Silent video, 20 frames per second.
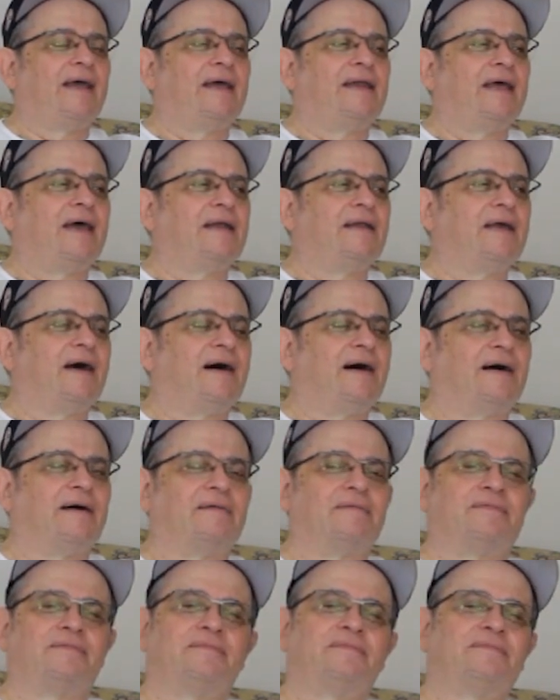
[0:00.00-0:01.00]
And
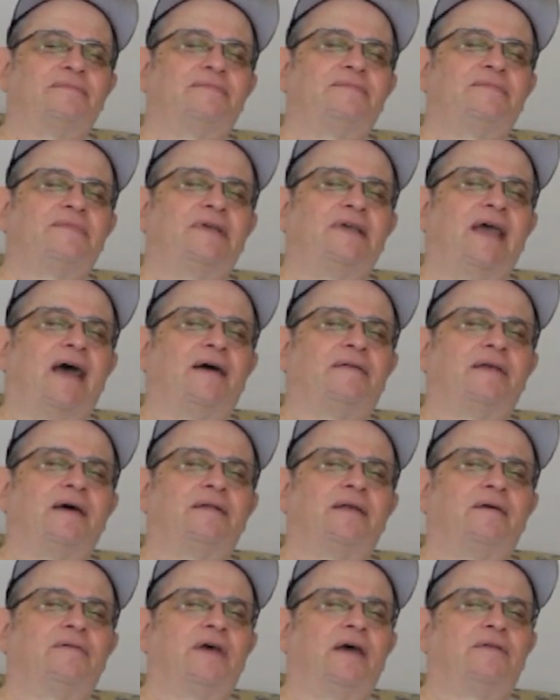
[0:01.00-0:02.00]
then... yeah,
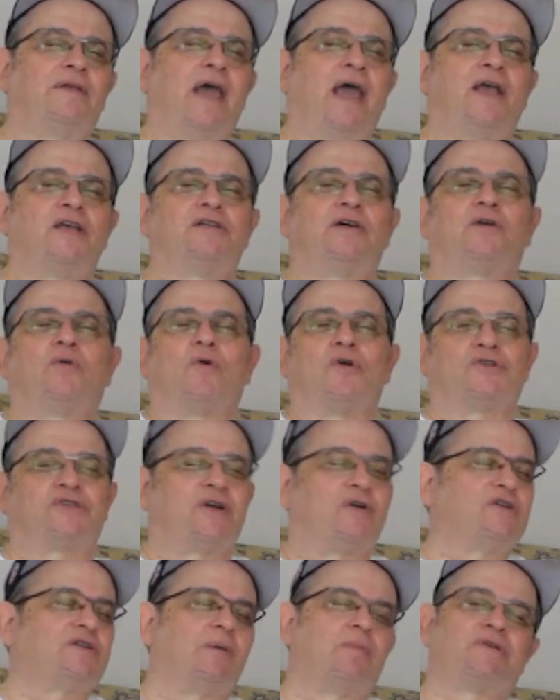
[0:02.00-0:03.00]
then the Yankees in the World
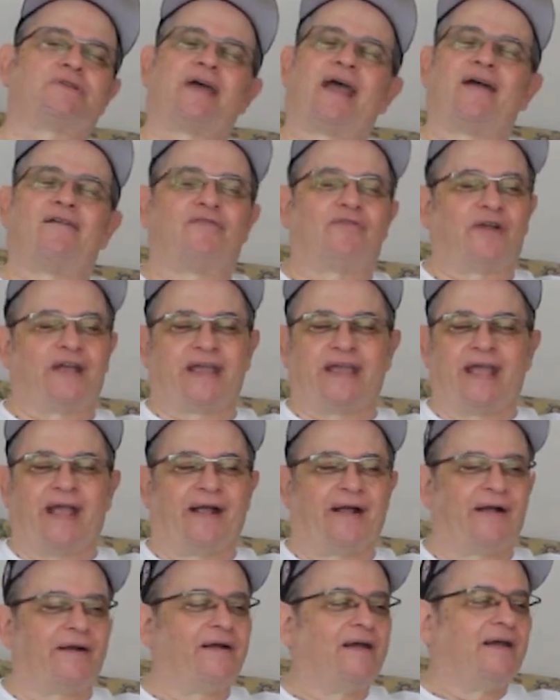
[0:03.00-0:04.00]
Series almost every
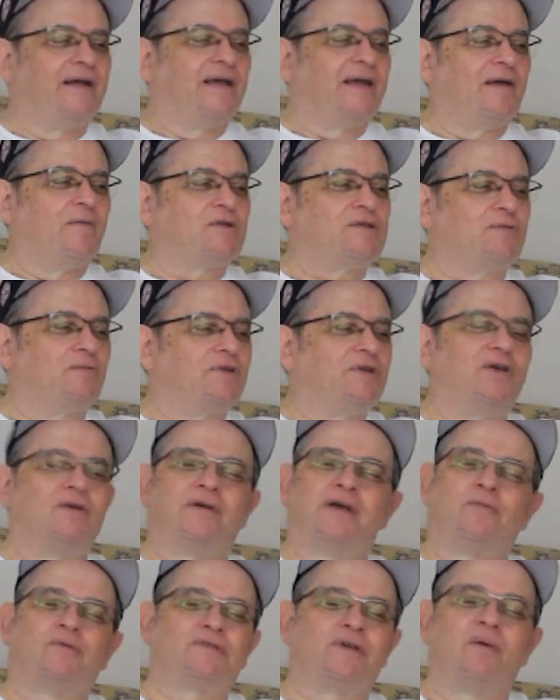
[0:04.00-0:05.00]
year.
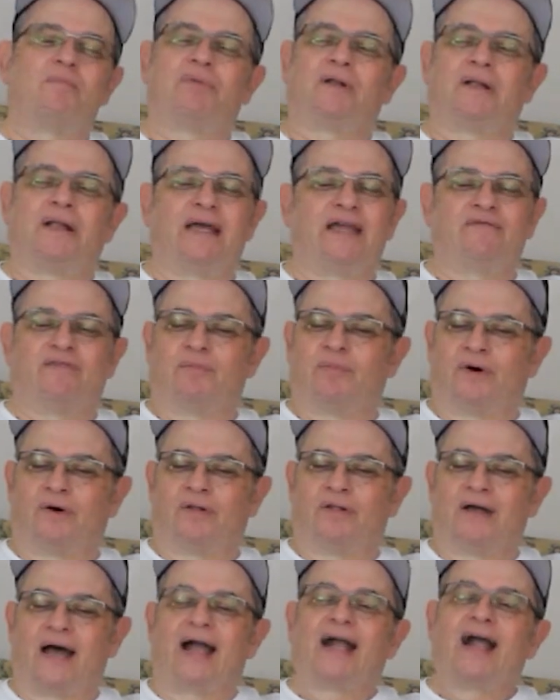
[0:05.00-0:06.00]
It was unbelievable.